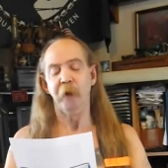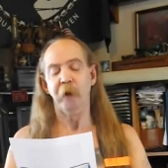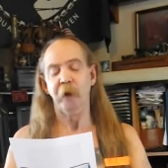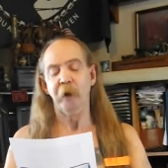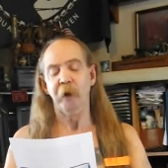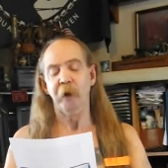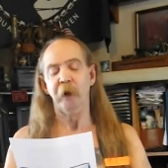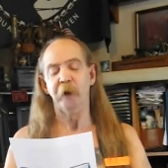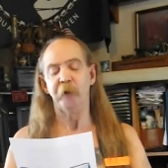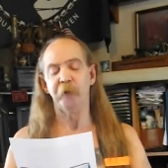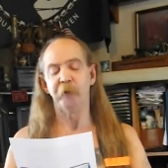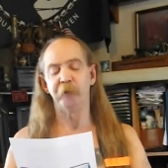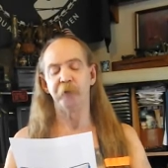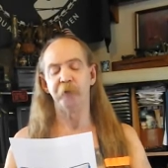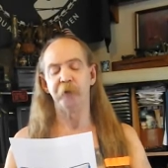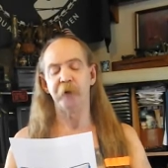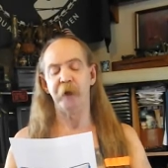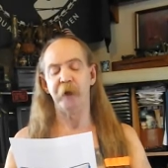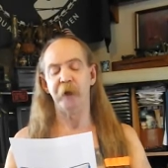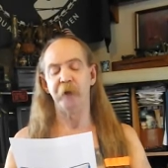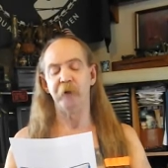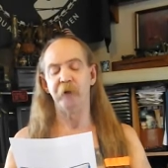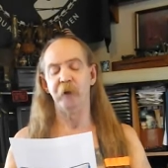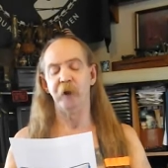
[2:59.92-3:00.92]

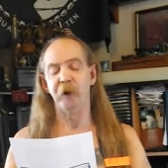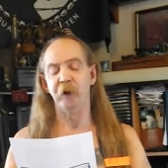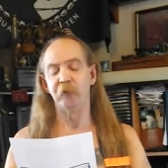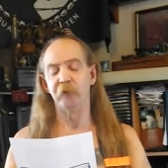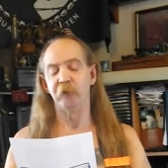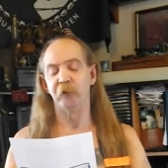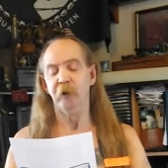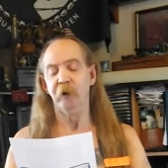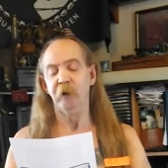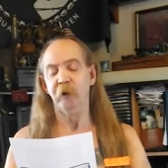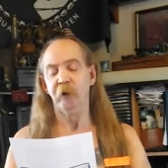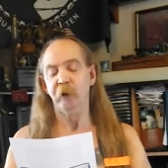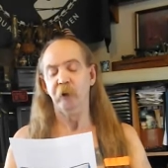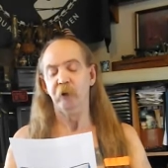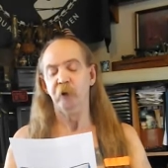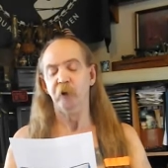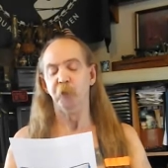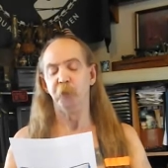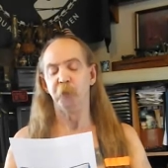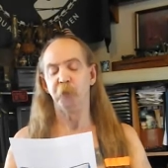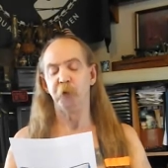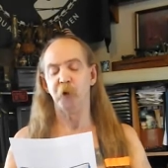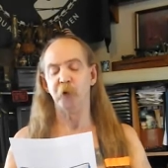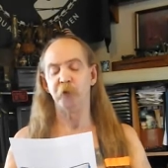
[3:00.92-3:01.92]
Understand this.
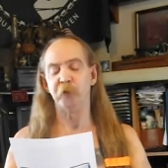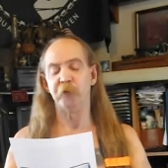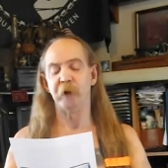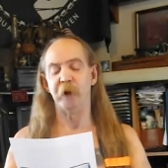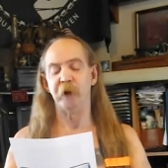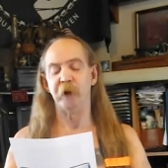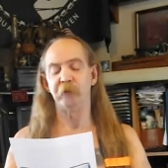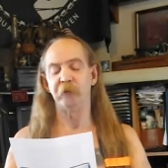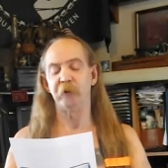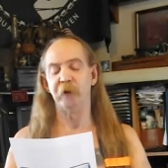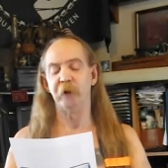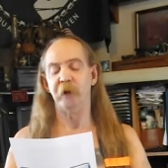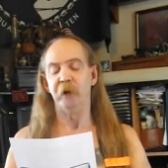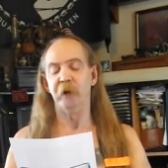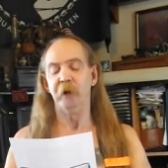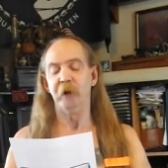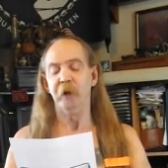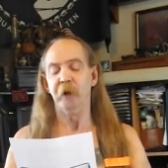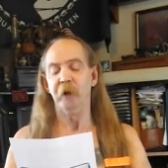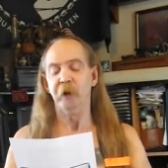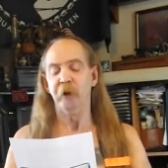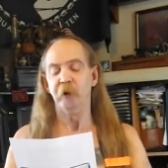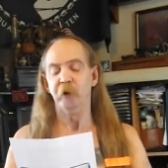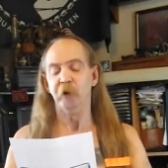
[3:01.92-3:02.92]
You're protesting.
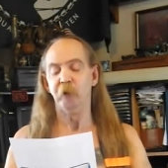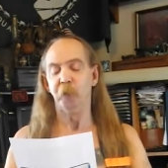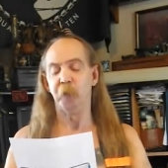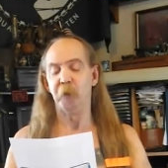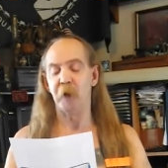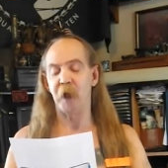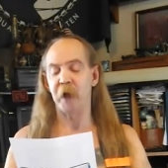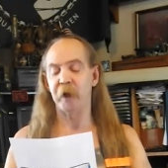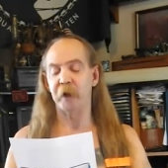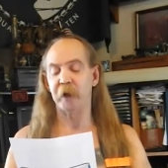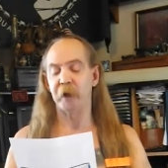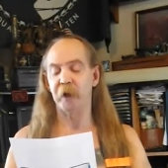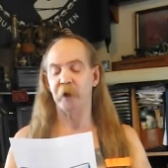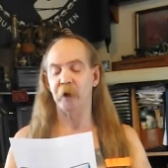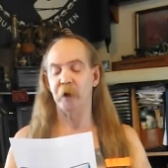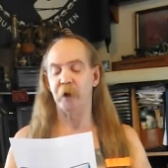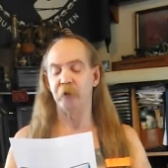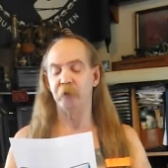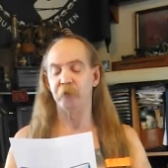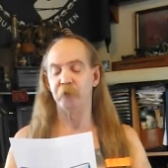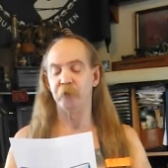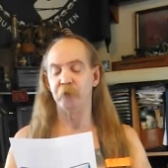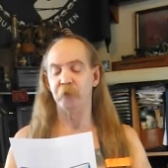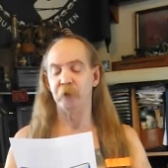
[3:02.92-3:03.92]
You're blocking our
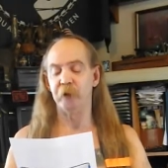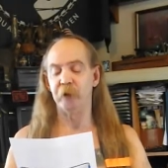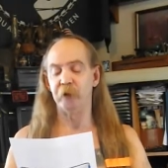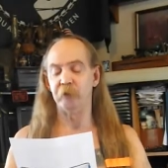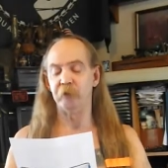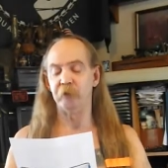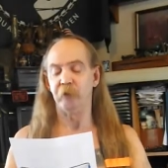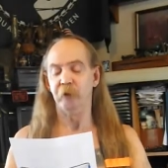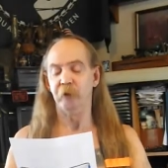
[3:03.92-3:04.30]
streets.